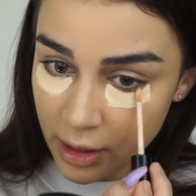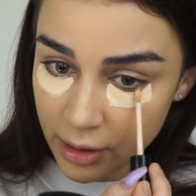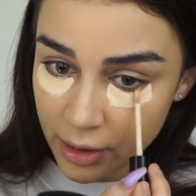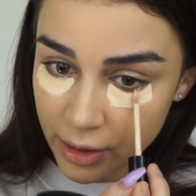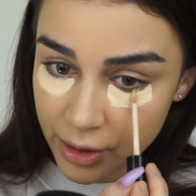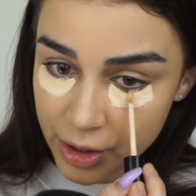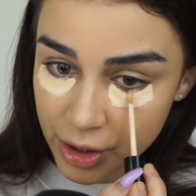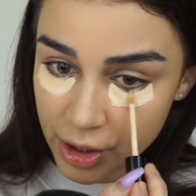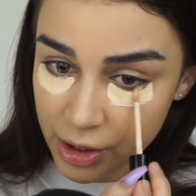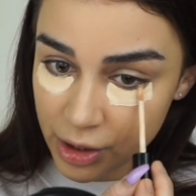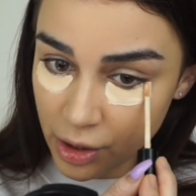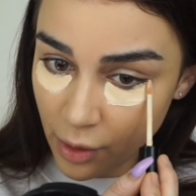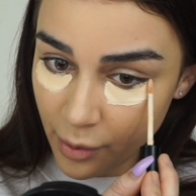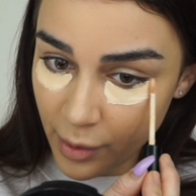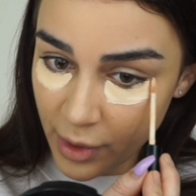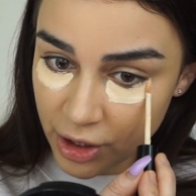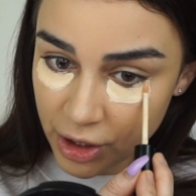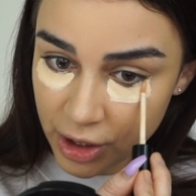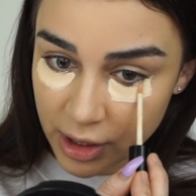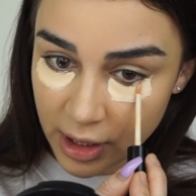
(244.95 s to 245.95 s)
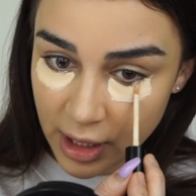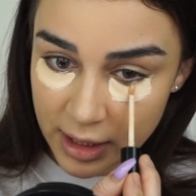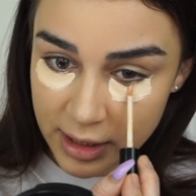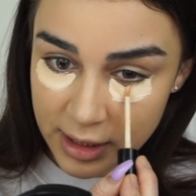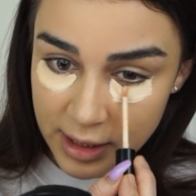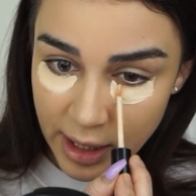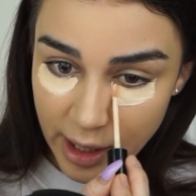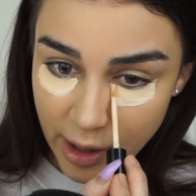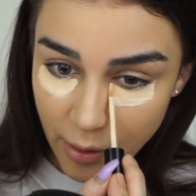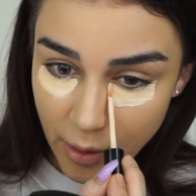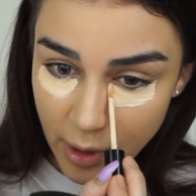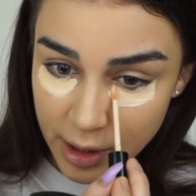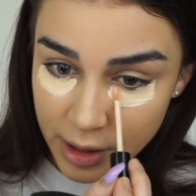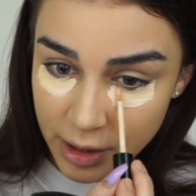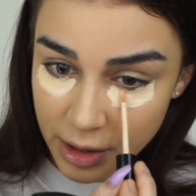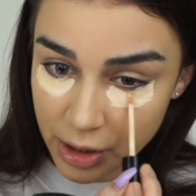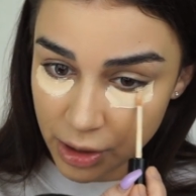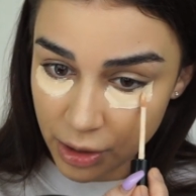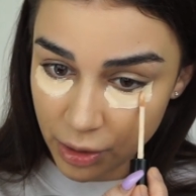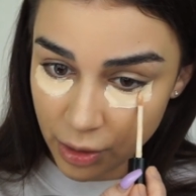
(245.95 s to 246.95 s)
there's just so much things that I want
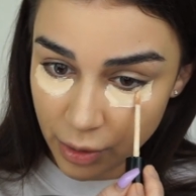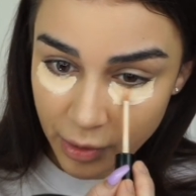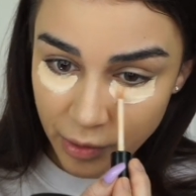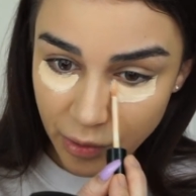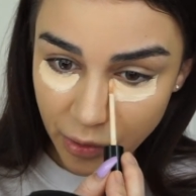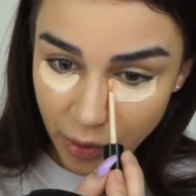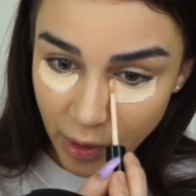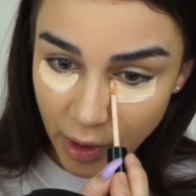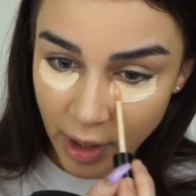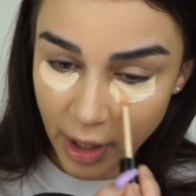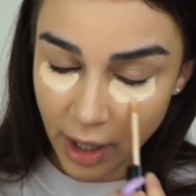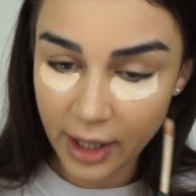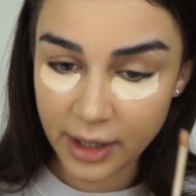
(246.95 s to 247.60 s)
to do before